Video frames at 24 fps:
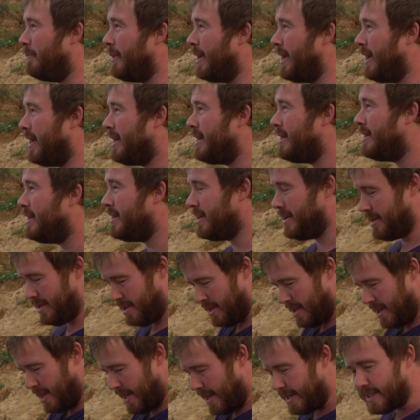But
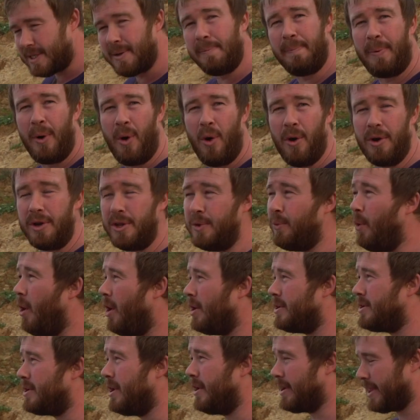it's important you
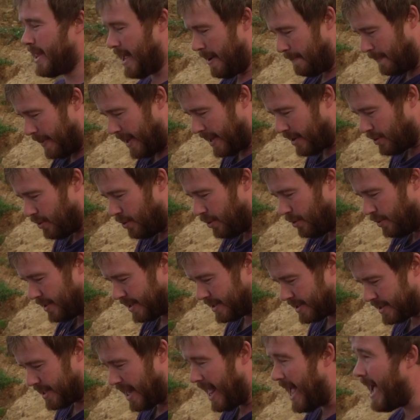wind like that, pick all
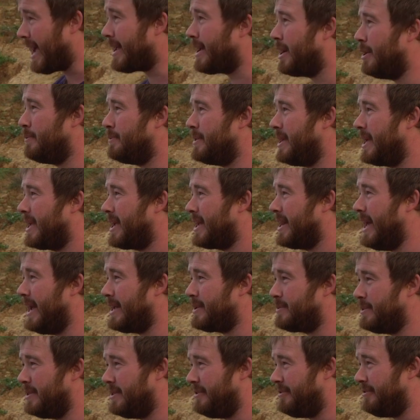the slack up and then
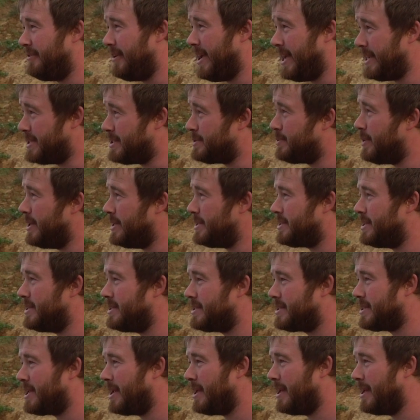connect with the fish, which is